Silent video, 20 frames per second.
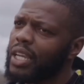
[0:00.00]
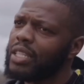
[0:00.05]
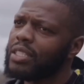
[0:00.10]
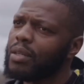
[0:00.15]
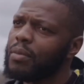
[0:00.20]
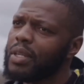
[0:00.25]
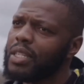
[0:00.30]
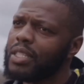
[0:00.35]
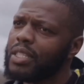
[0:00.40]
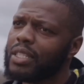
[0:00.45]
getting
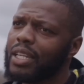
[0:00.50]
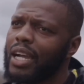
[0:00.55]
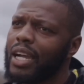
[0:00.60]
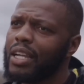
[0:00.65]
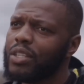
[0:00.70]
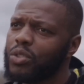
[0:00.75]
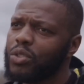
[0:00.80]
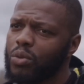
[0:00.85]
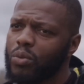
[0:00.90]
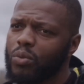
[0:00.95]
some of these
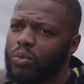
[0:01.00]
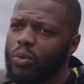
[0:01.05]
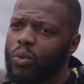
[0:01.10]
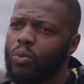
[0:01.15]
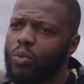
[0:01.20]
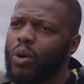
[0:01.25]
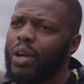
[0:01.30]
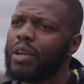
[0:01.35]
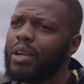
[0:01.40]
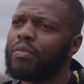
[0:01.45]
guys who
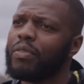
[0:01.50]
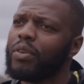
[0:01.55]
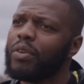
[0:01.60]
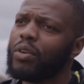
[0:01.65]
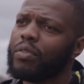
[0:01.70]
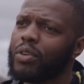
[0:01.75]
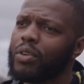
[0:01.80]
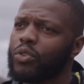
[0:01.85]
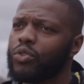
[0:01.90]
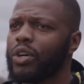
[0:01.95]
were
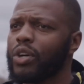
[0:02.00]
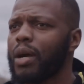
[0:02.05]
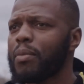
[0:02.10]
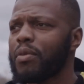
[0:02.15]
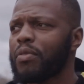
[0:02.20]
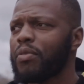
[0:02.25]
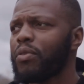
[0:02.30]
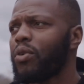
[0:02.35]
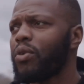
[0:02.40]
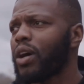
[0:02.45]
involved in crime
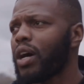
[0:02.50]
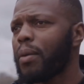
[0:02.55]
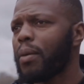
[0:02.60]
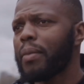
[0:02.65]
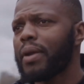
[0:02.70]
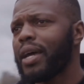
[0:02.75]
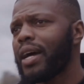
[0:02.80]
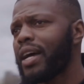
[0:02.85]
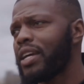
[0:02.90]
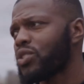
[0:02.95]
before
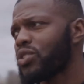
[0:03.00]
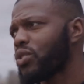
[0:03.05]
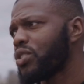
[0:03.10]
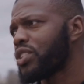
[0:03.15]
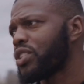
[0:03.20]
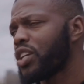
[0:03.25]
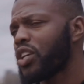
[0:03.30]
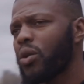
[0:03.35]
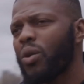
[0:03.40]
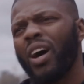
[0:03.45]
coming out and sort of
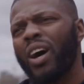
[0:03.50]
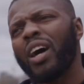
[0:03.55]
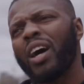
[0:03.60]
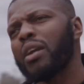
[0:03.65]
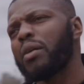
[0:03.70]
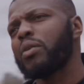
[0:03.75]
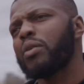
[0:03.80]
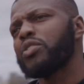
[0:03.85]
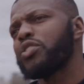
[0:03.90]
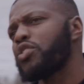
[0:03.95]
saying, you know what, I'm
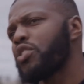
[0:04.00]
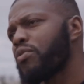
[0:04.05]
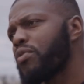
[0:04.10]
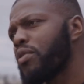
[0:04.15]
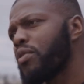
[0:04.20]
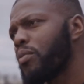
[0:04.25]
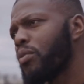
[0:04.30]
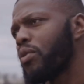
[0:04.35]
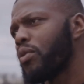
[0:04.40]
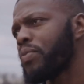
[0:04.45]
going to concentrate on
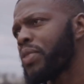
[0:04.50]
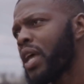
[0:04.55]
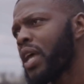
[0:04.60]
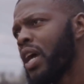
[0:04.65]
football.